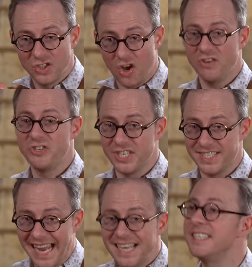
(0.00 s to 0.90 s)

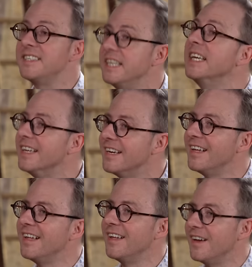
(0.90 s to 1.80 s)
conscious entity,
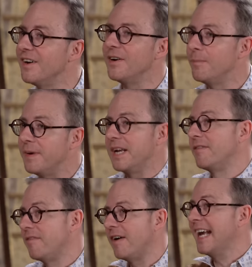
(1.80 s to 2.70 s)
albeit
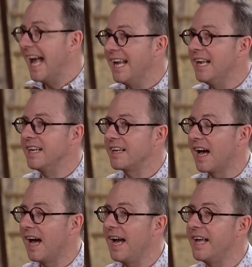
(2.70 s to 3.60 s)
of a very alien
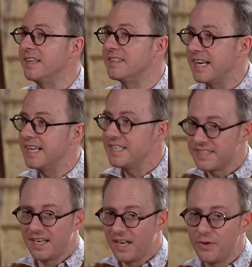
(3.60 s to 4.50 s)
kind, then it
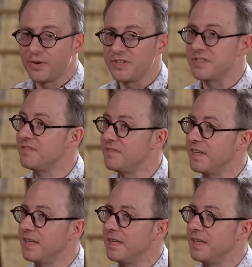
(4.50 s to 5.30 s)
is a locus of